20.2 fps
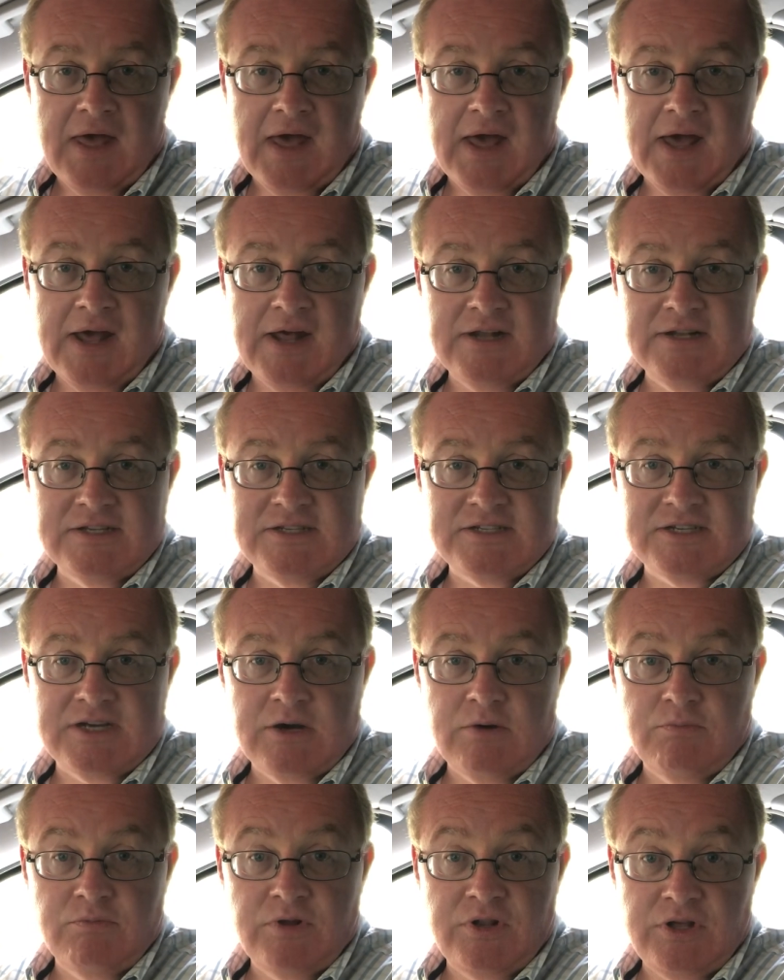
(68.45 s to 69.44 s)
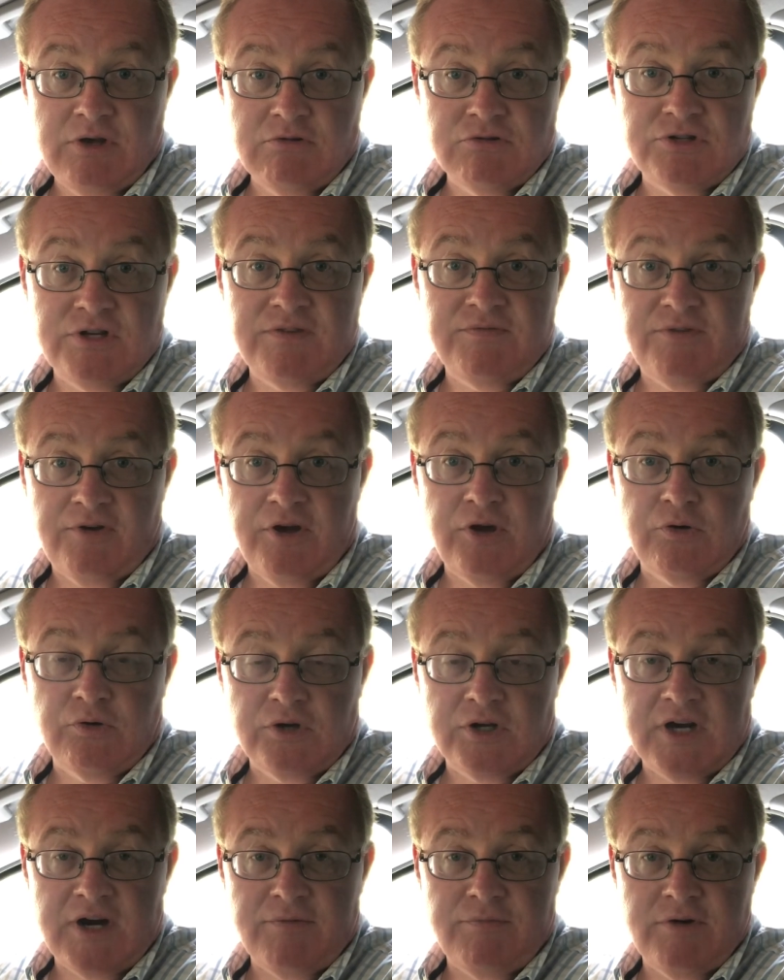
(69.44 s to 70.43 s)
and with usually very
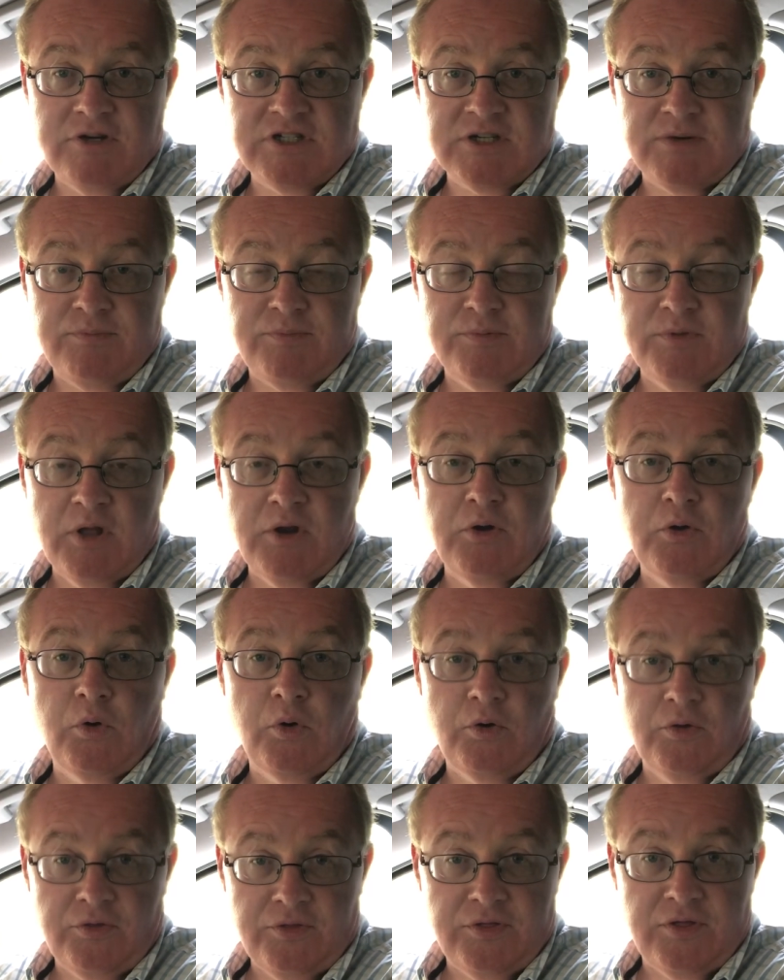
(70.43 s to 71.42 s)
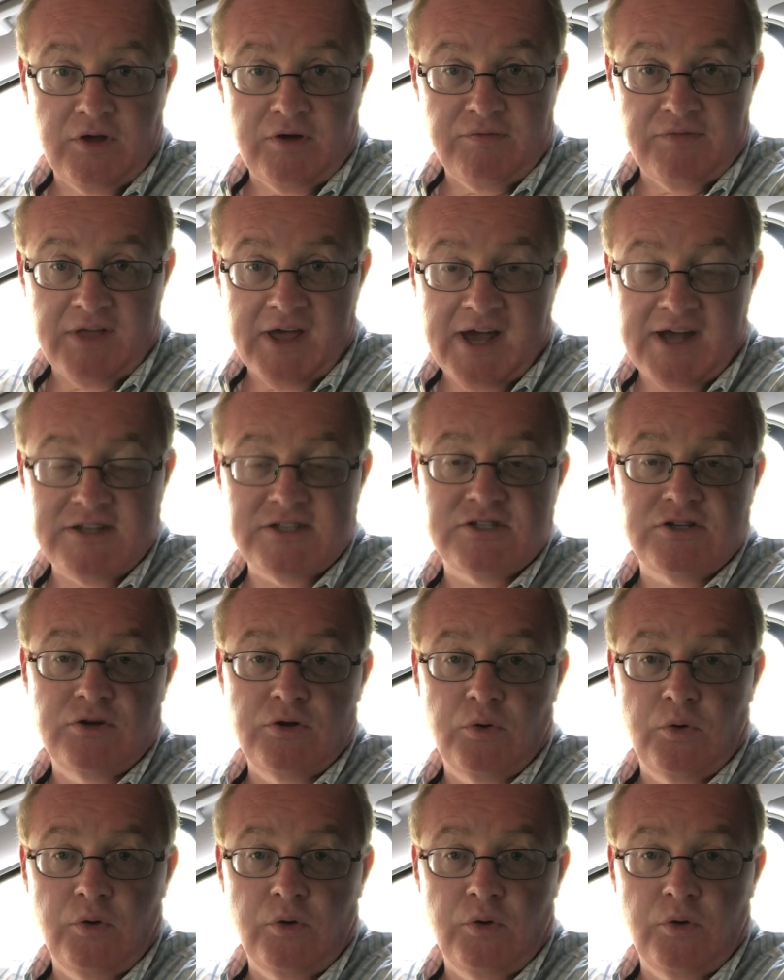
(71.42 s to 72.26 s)
good coverage up from the north of that,